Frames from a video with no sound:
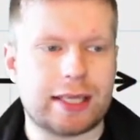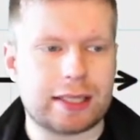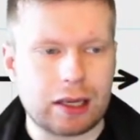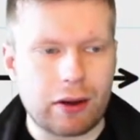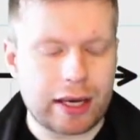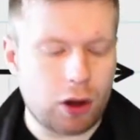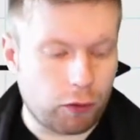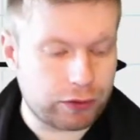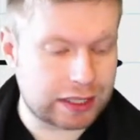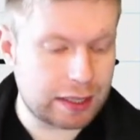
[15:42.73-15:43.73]
There's a line
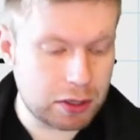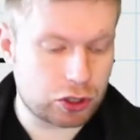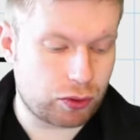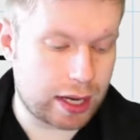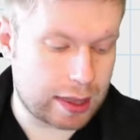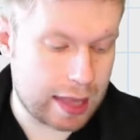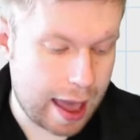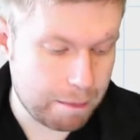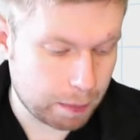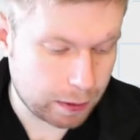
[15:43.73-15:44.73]
of symmetry in there,
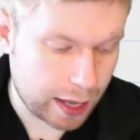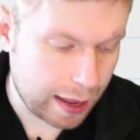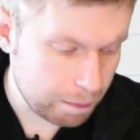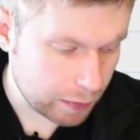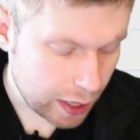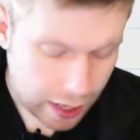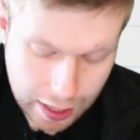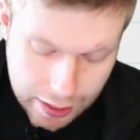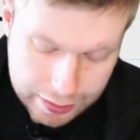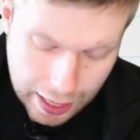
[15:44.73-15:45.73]
okay?
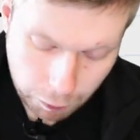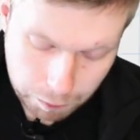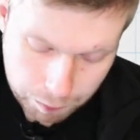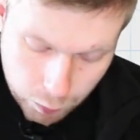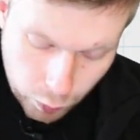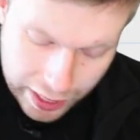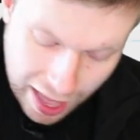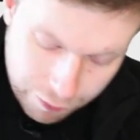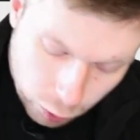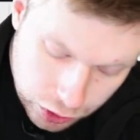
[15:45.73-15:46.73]
Now, we
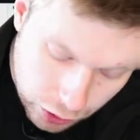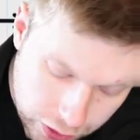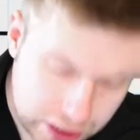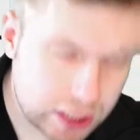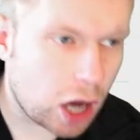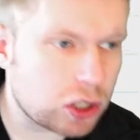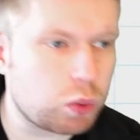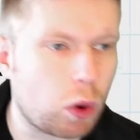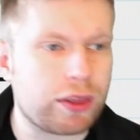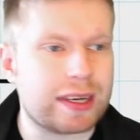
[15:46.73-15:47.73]
have also discussed
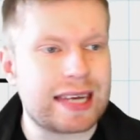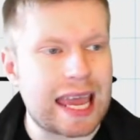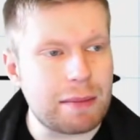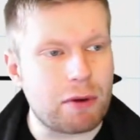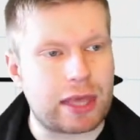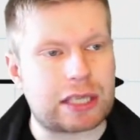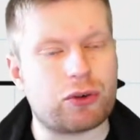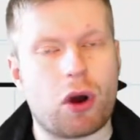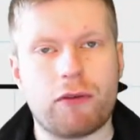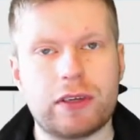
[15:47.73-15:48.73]
what the name of this
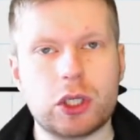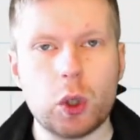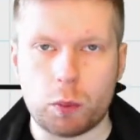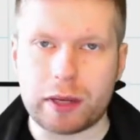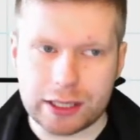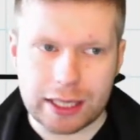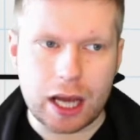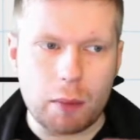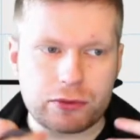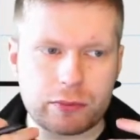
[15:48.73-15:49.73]
graph is called, because it
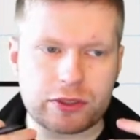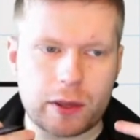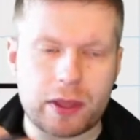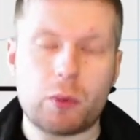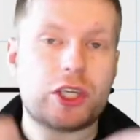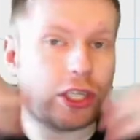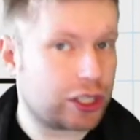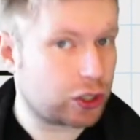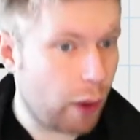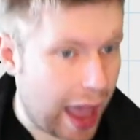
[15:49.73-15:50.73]
comes from something which is
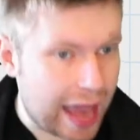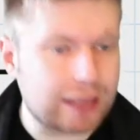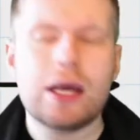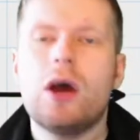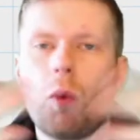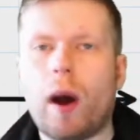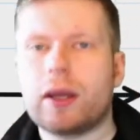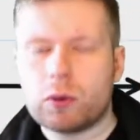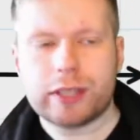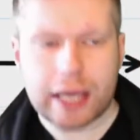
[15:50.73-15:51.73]
squared, y
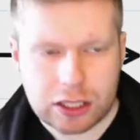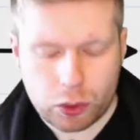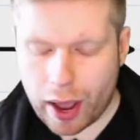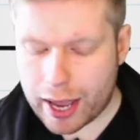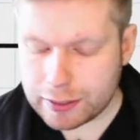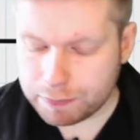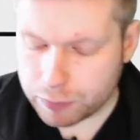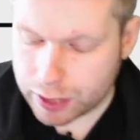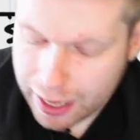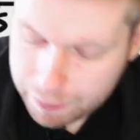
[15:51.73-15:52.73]
equals x squared, okay?